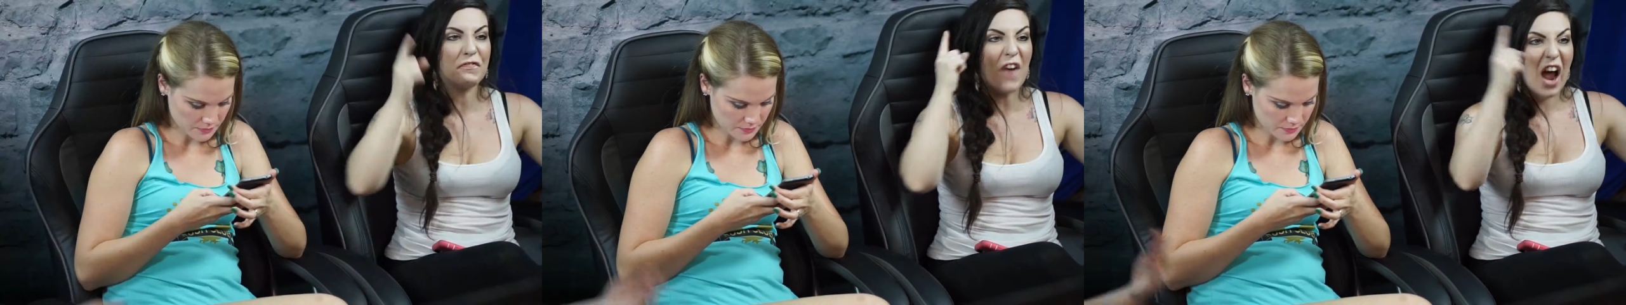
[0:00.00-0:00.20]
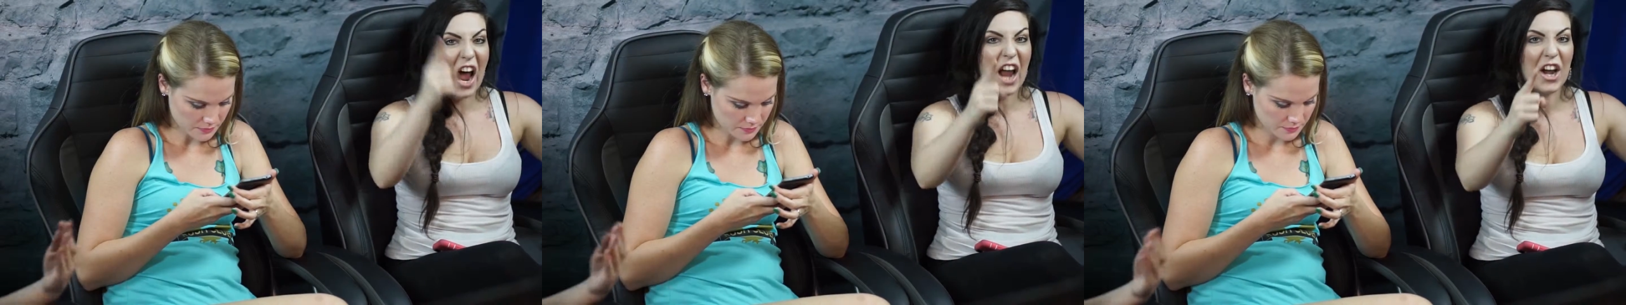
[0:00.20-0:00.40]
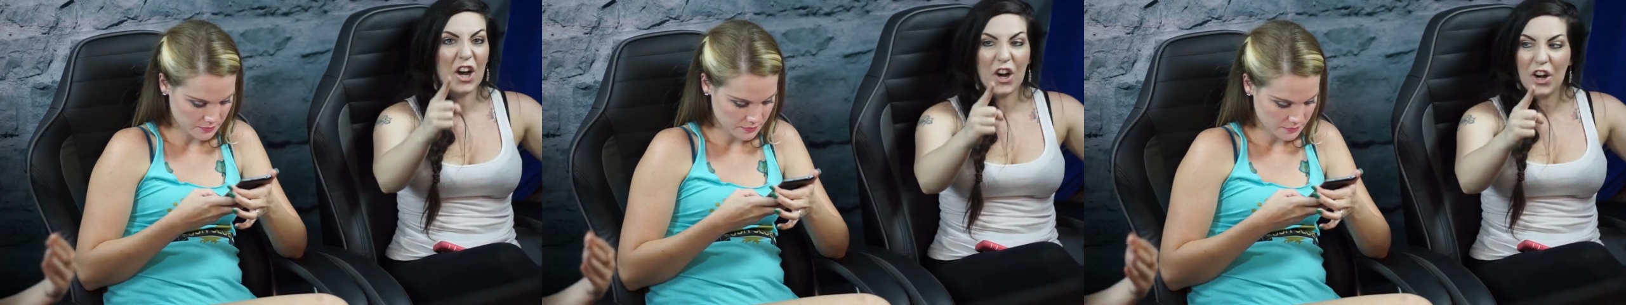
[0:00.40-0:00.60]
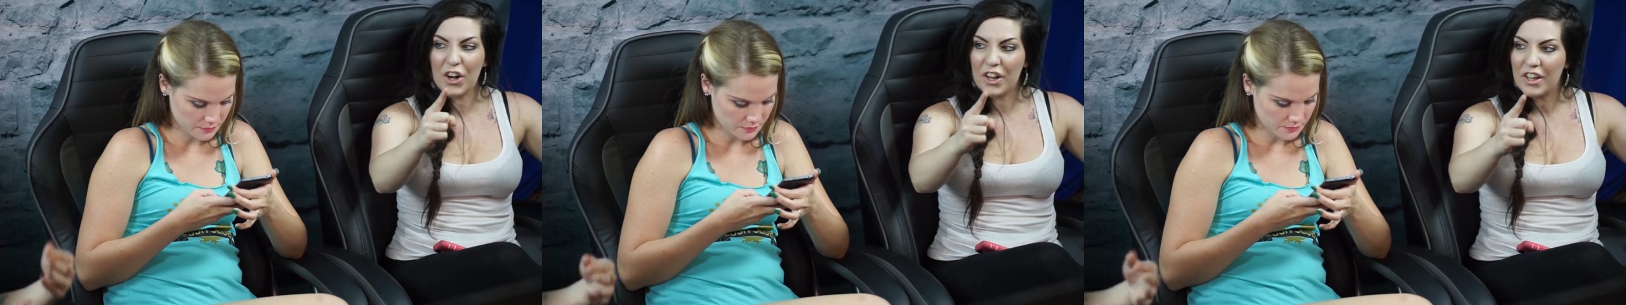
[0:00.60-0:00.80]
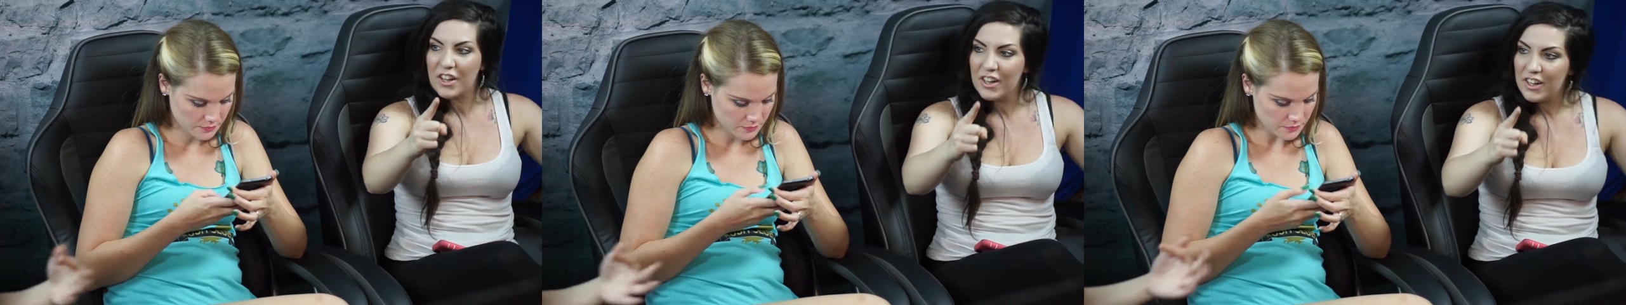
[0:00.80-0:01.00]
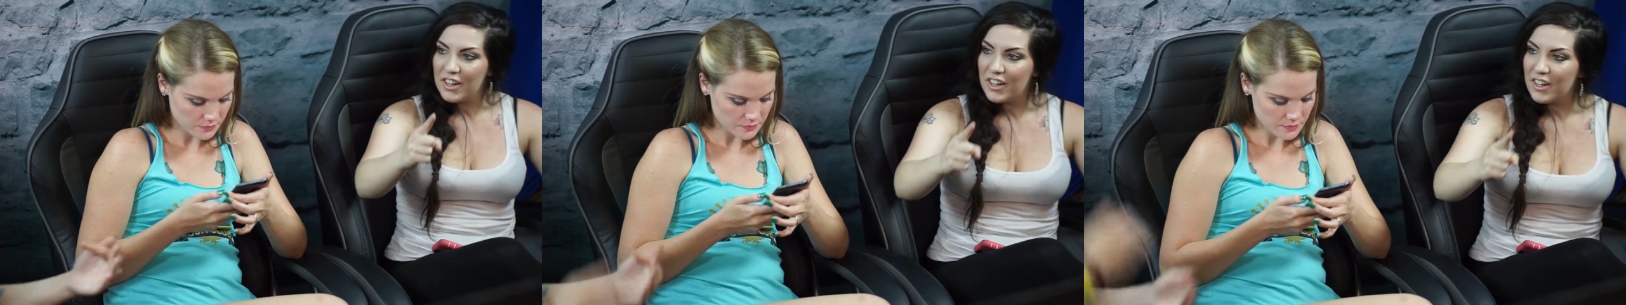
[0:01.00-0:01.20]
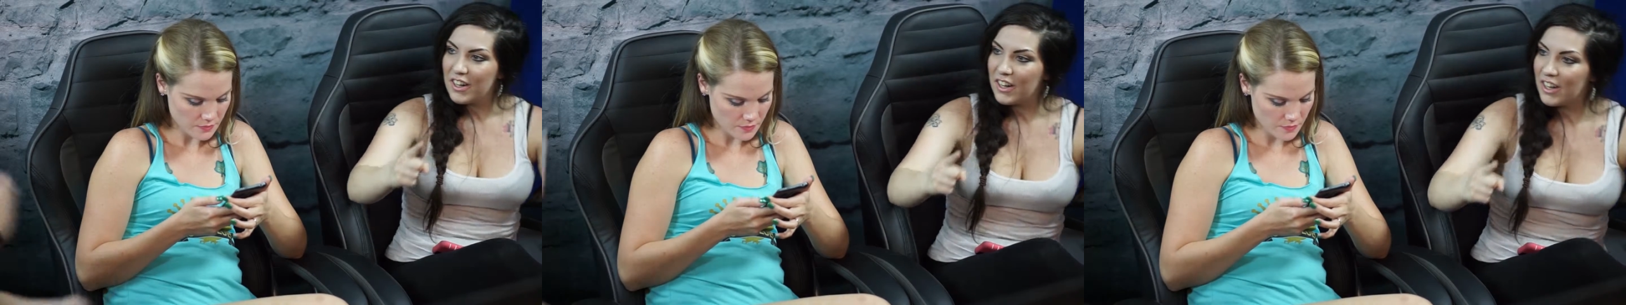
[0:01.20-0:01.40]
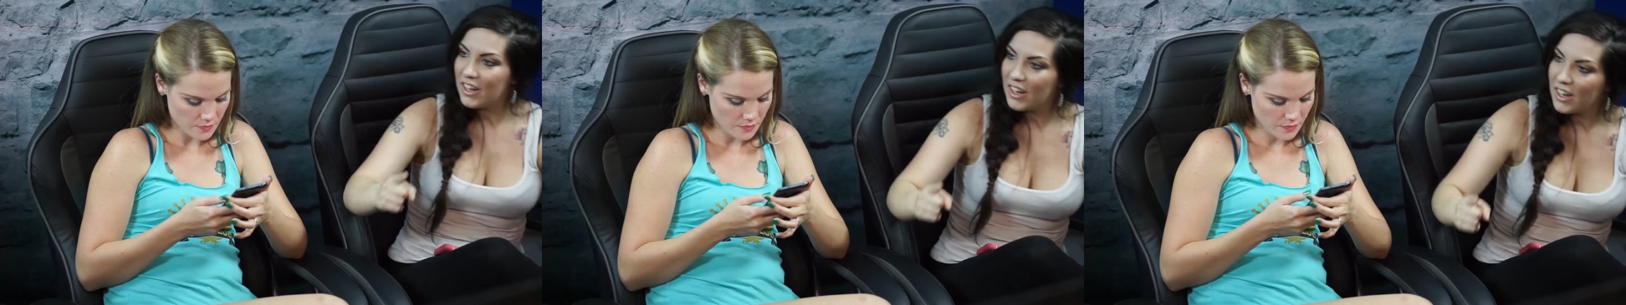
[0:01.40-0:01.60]
Speaker 1: fired. Horrible
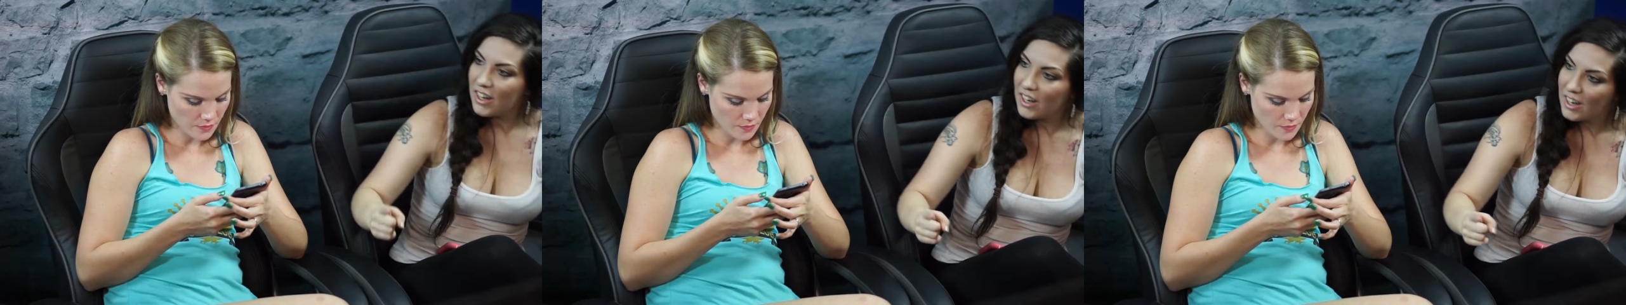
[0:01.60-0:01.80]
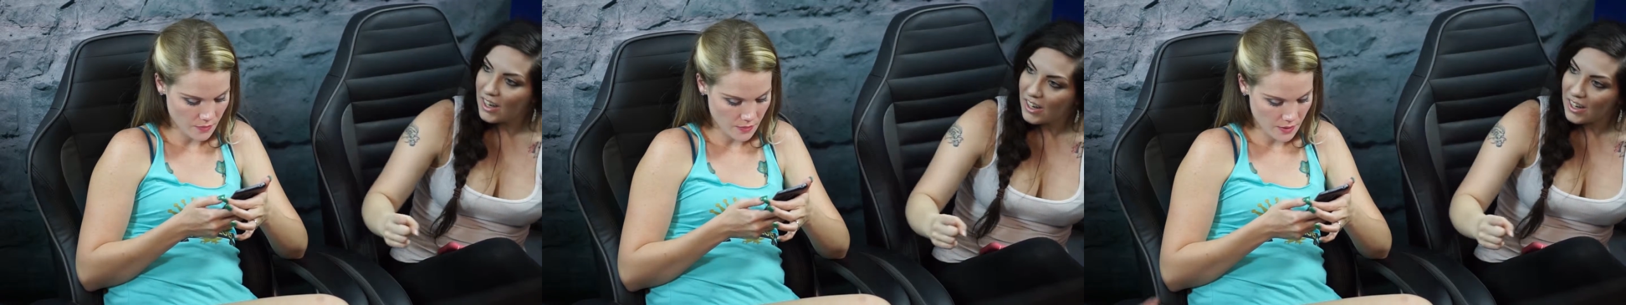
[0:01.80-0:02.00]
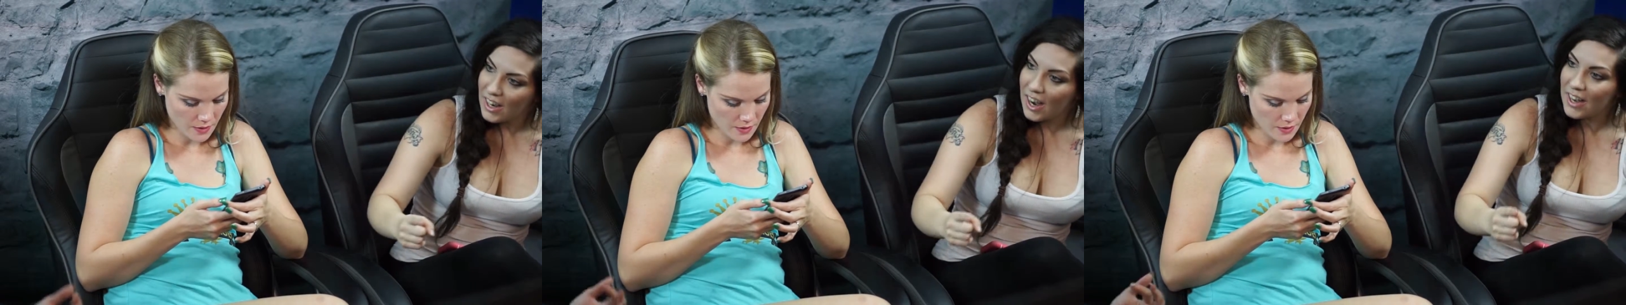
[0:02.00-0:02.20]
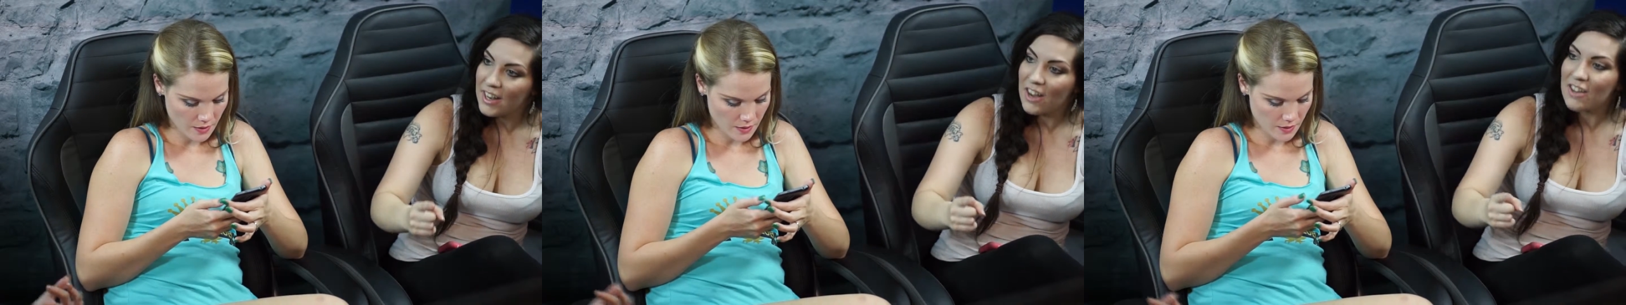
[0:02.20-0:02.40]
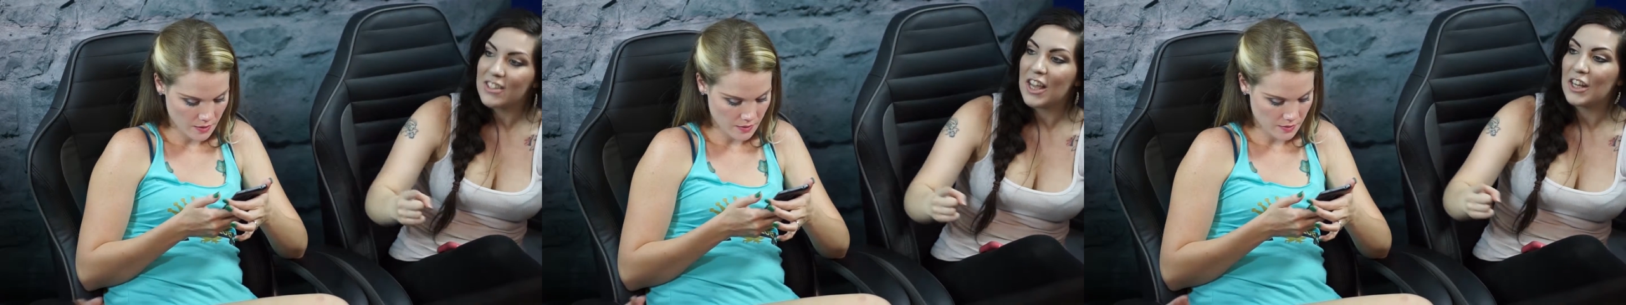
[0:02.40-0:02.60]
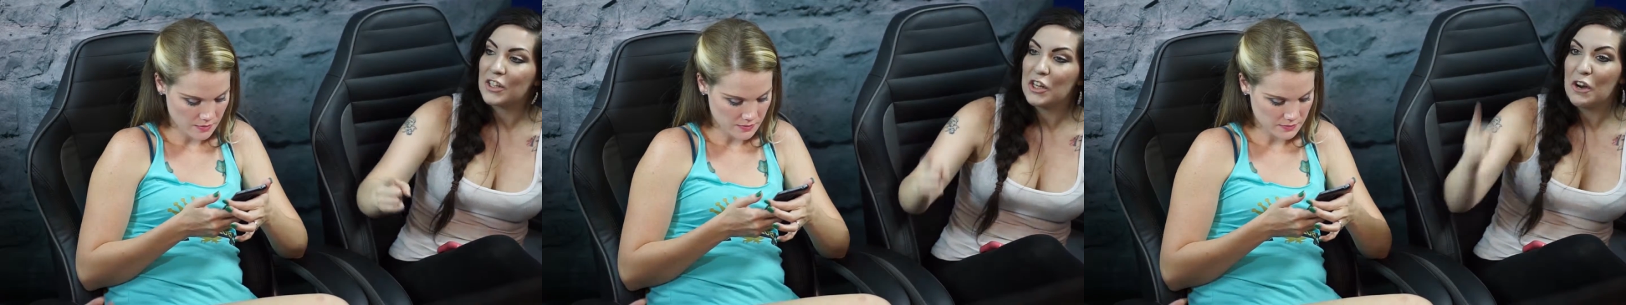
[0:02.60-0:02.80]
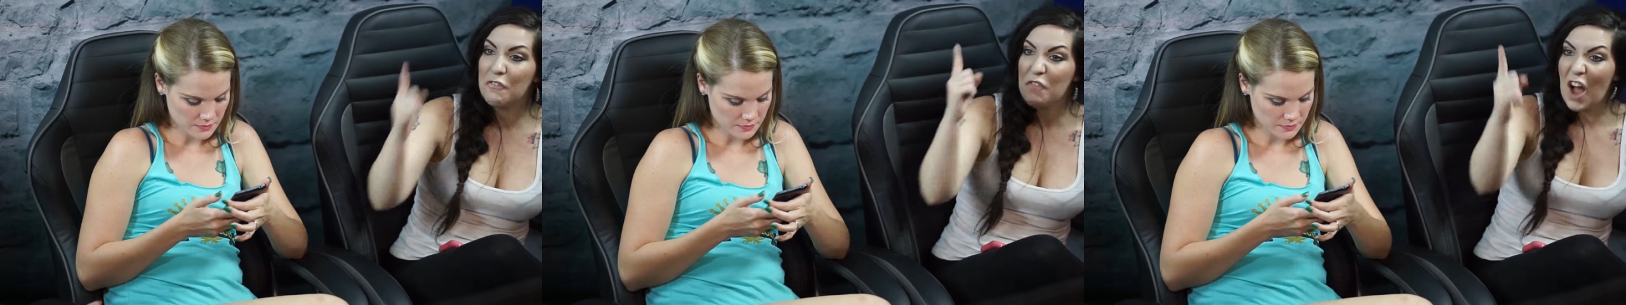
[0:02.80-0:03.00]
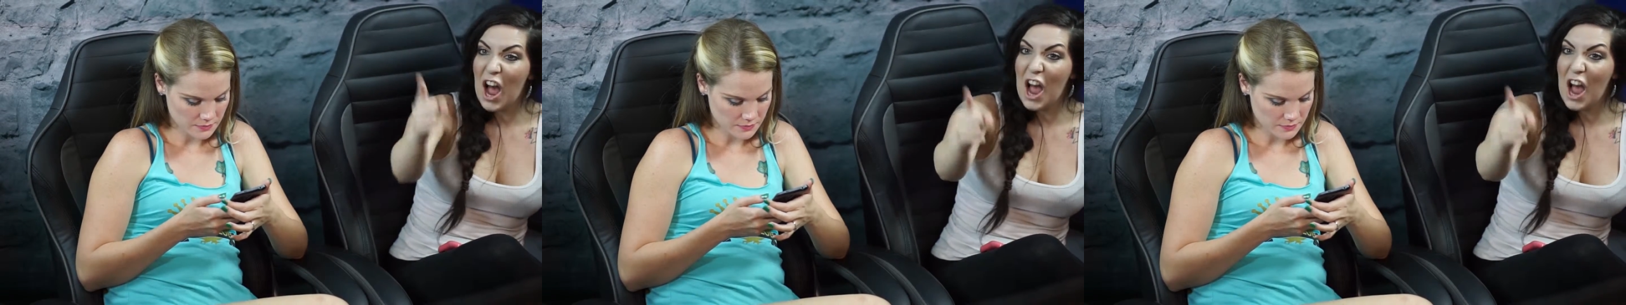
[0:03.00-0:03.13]
toupee. I know. I was yeah. like, you're like,